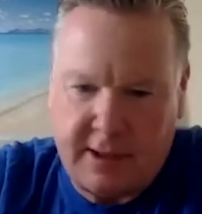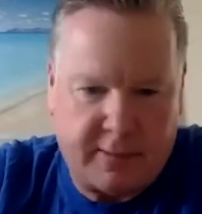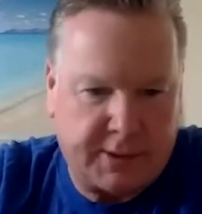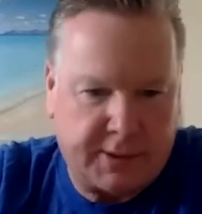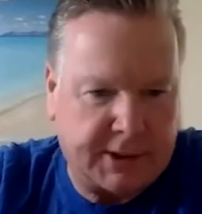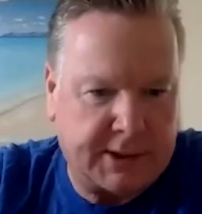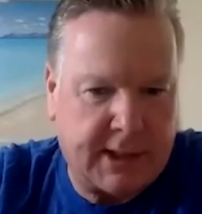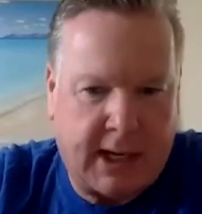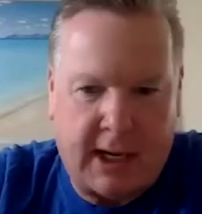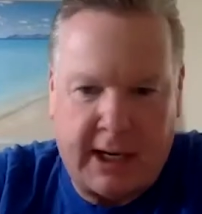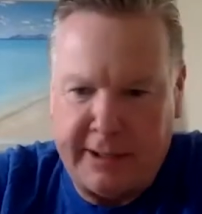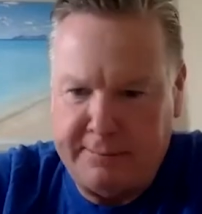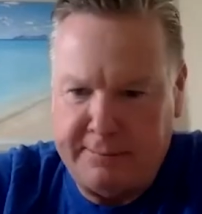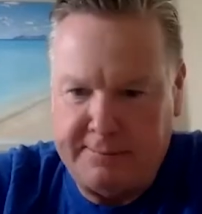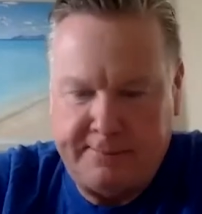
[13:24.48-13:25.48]
a
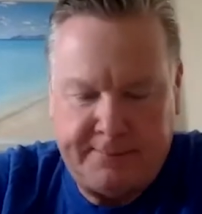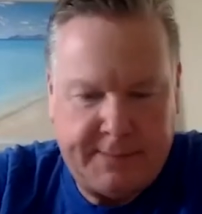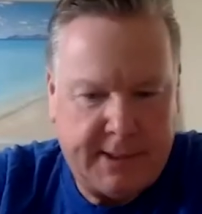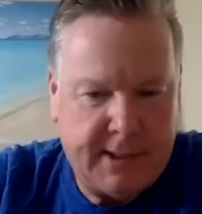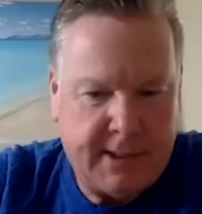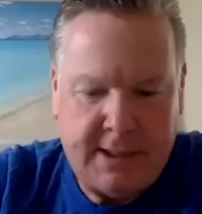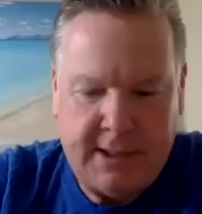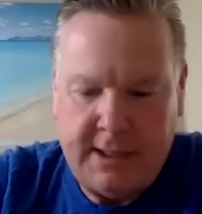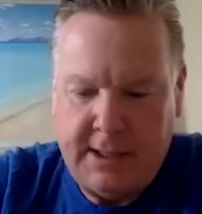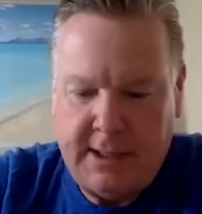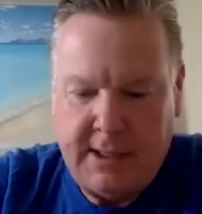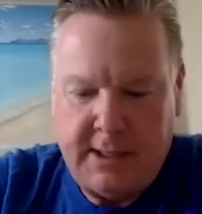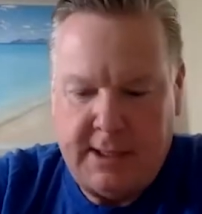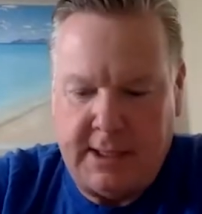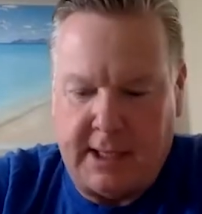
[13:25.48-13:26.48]
time,
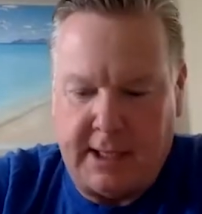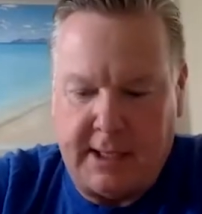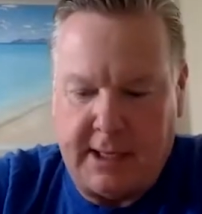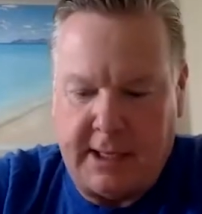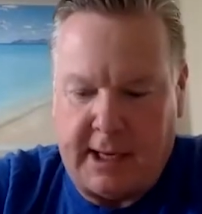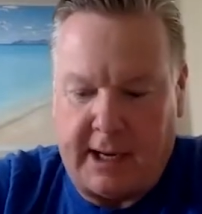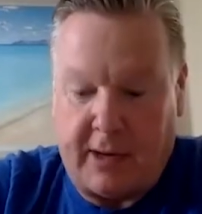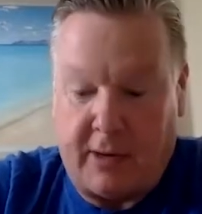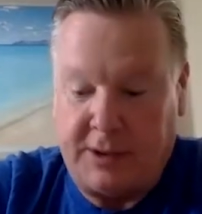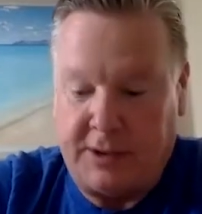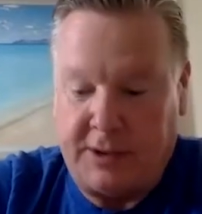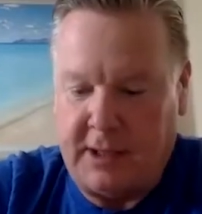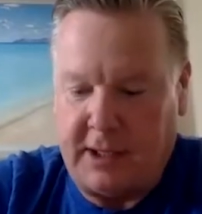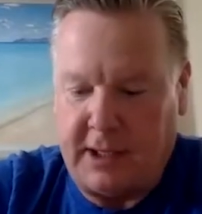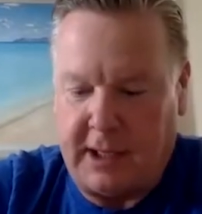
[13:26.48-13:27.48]
and
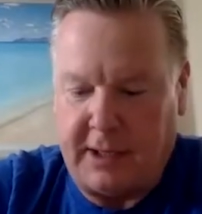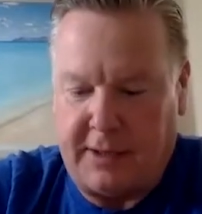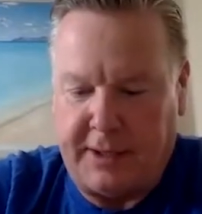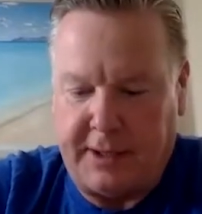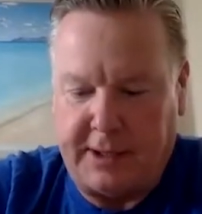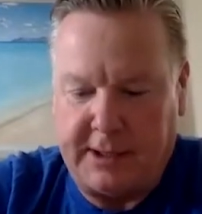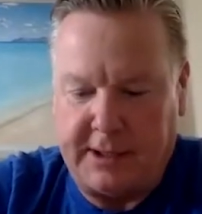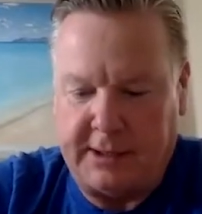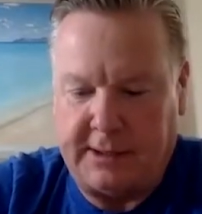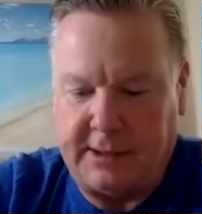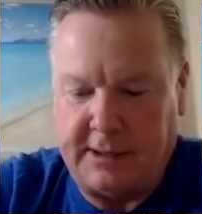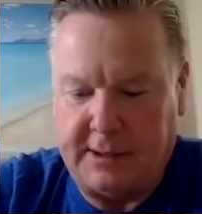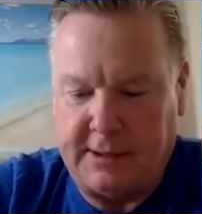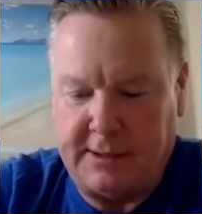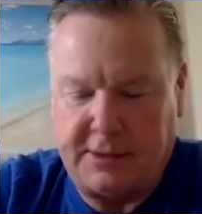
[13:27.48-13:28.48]
I think
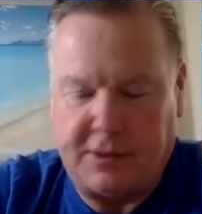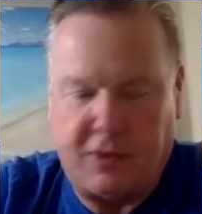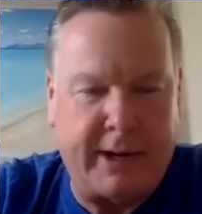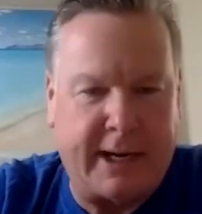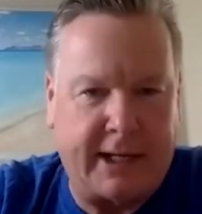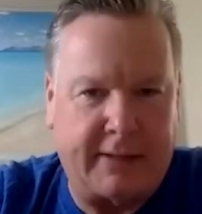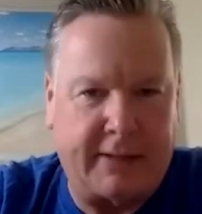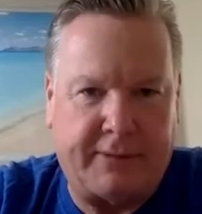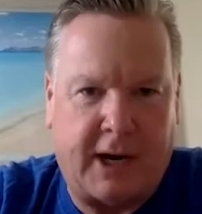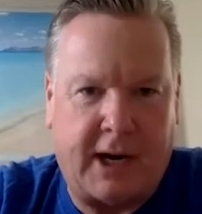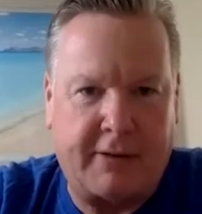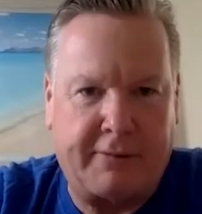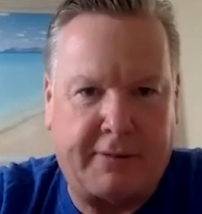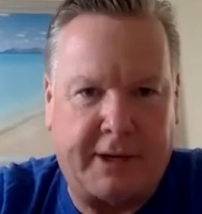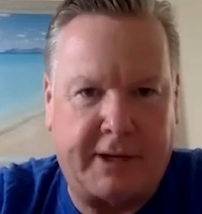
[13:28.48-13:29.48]
that there's so many
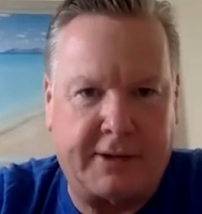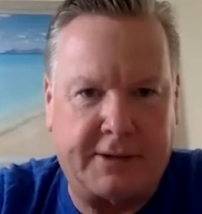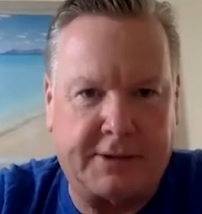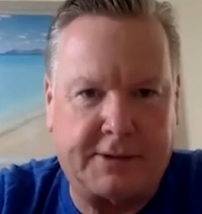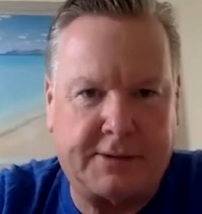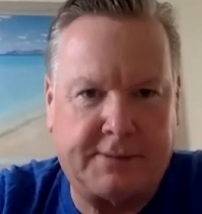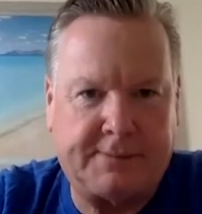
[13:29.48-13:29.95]
firefighters